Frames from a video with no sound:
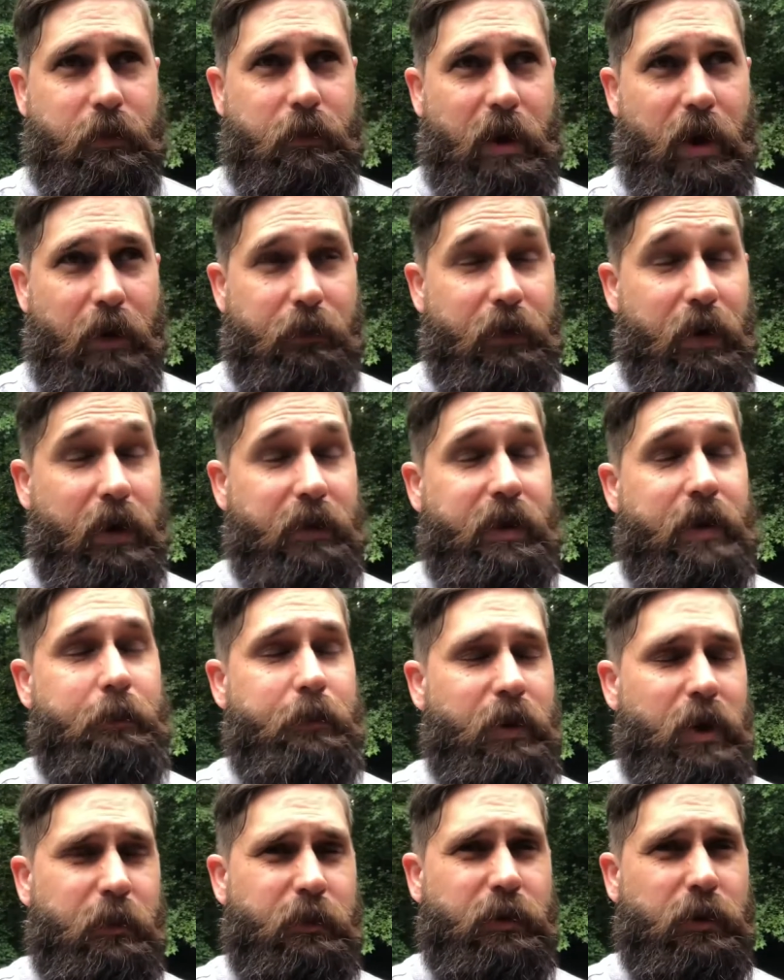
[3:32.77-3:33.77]
I found that
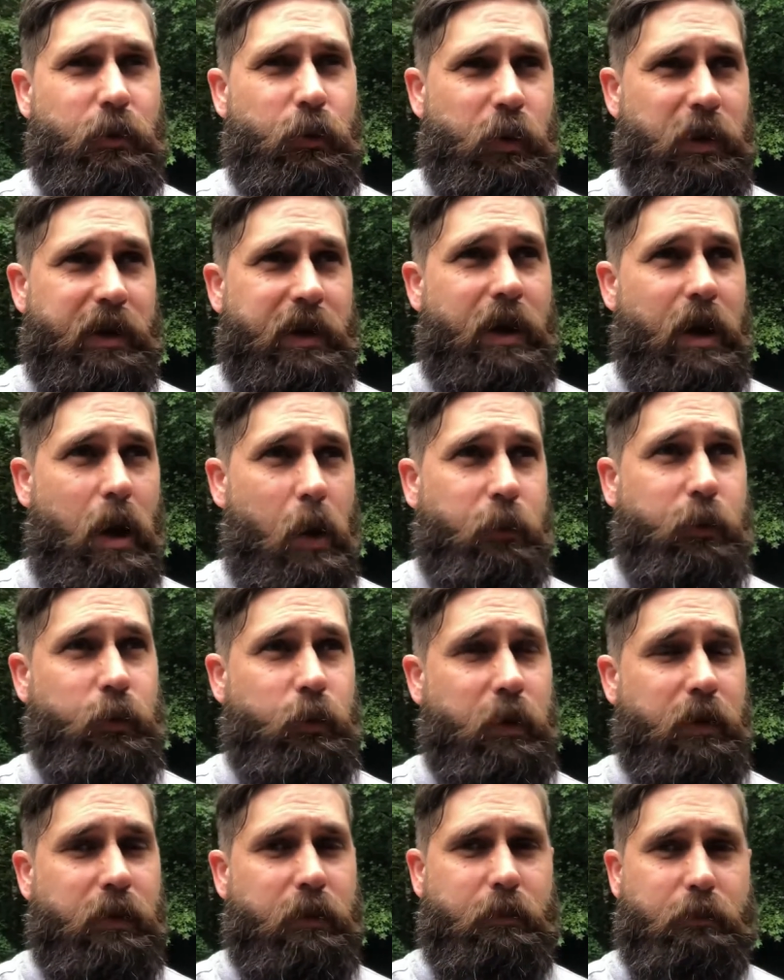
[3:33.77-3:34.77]
Pimsleur really helps
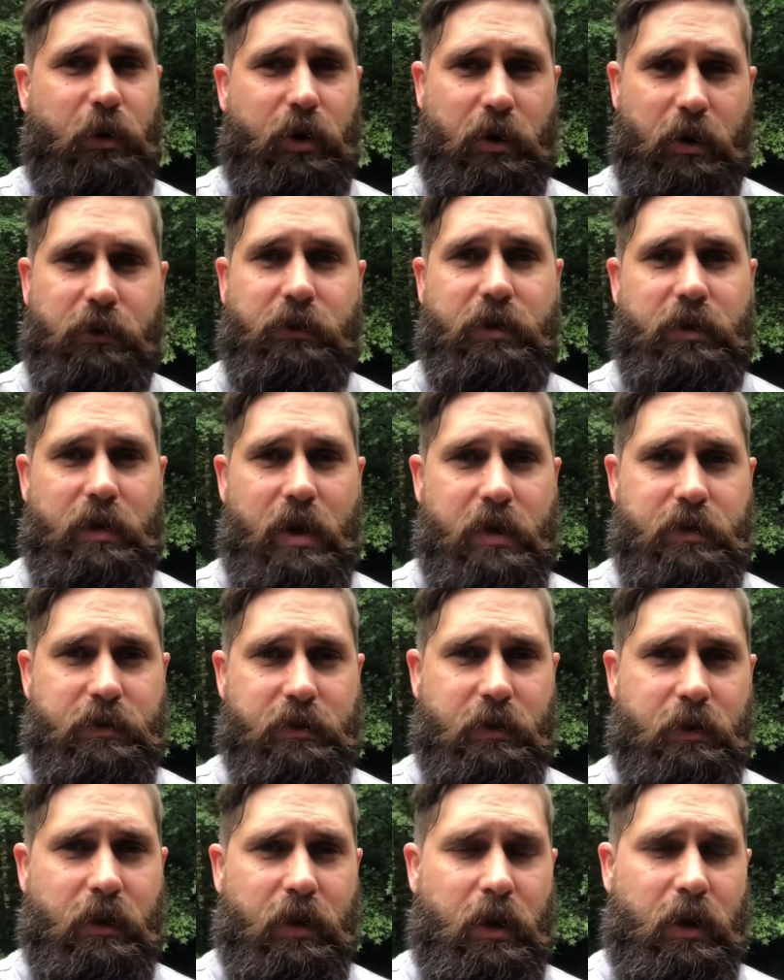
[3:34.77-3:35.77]
with
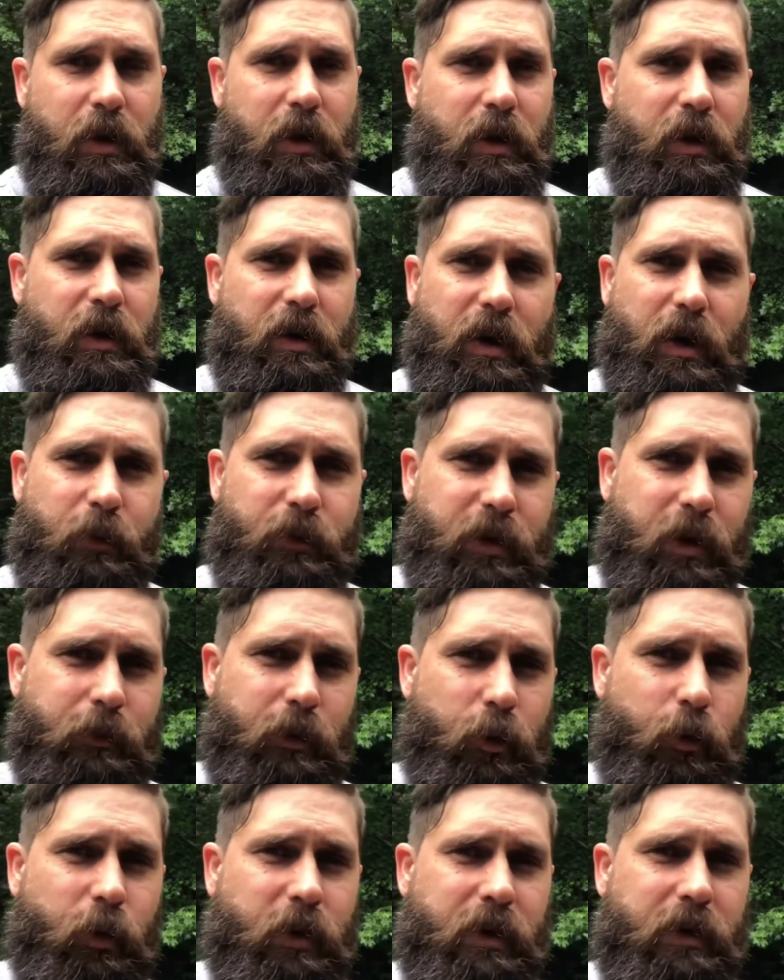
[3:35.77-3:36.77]
pronunciation. I was able
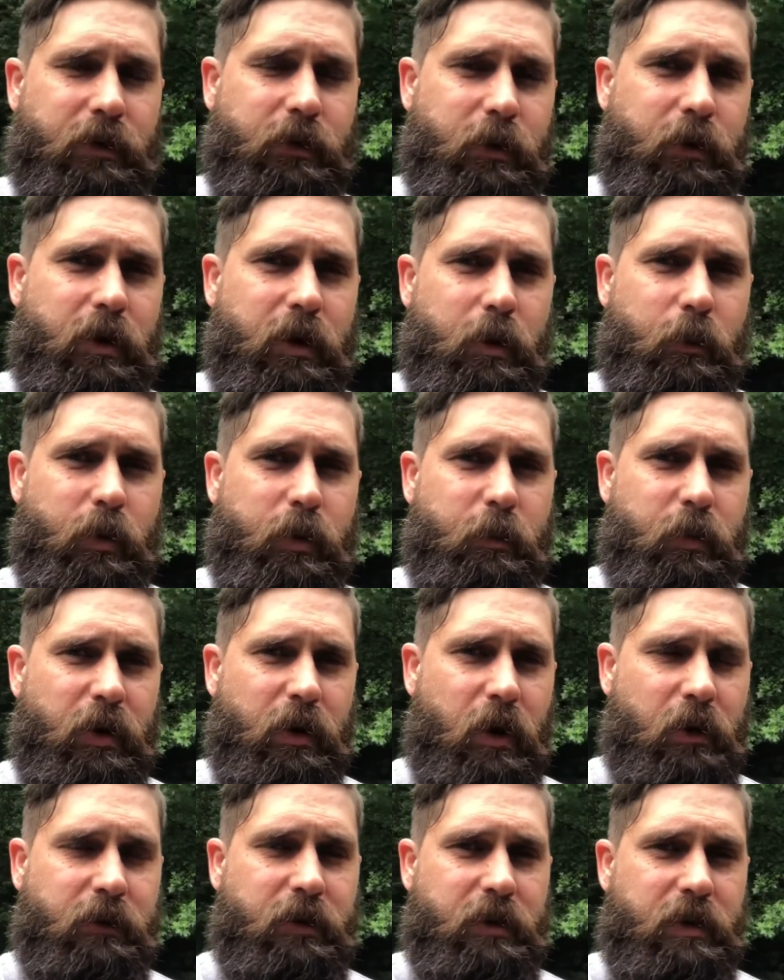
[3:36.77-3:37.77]
to really do good with
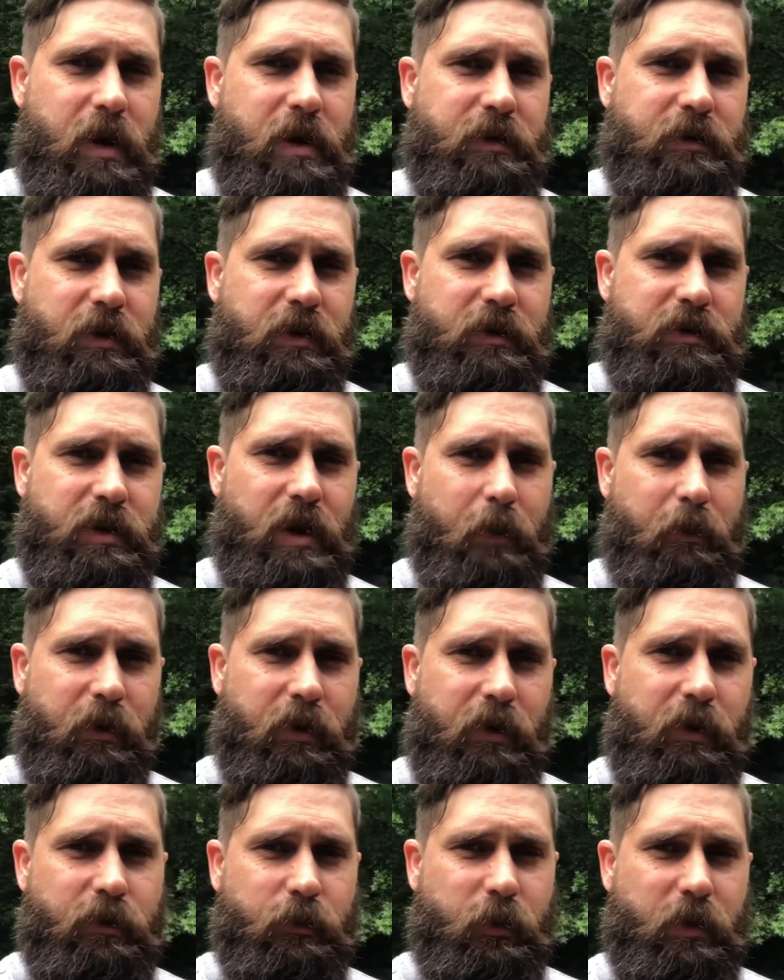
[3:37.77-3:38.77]
pronunciation in
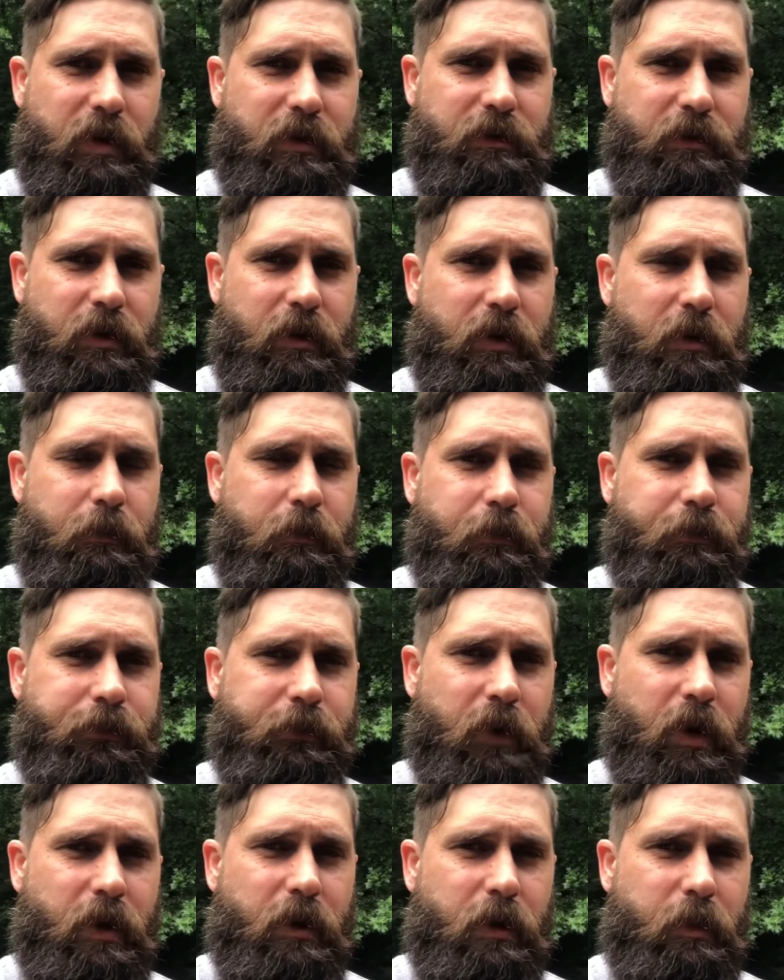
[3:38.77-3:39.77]
Japanese when I studied
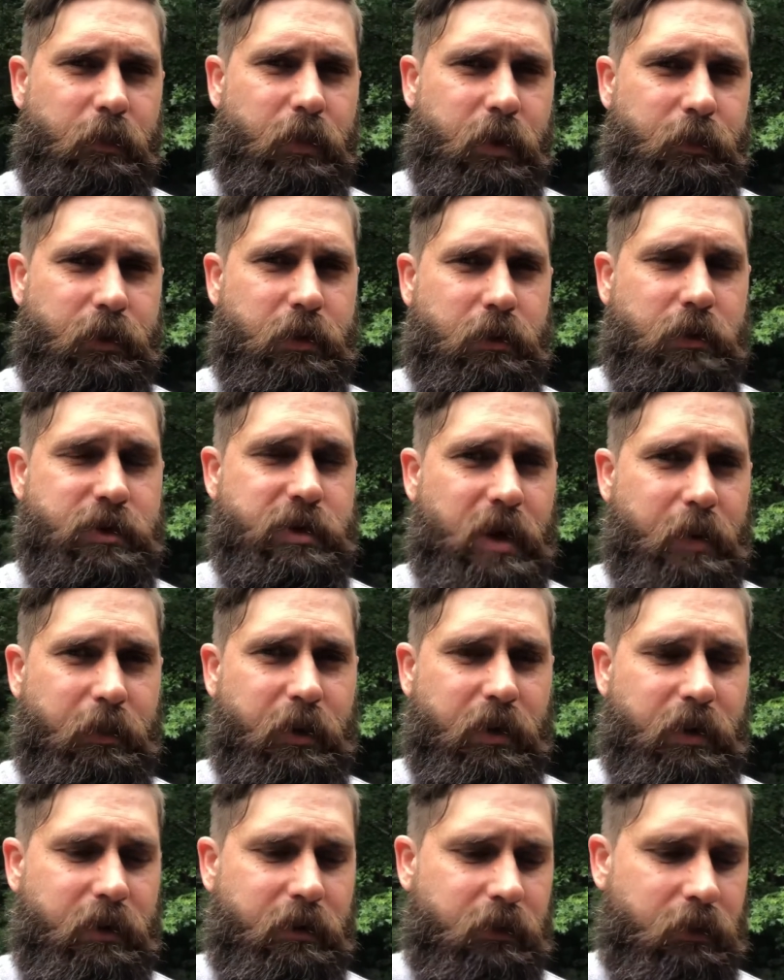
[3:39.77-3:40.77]
Pimsleur Japanese.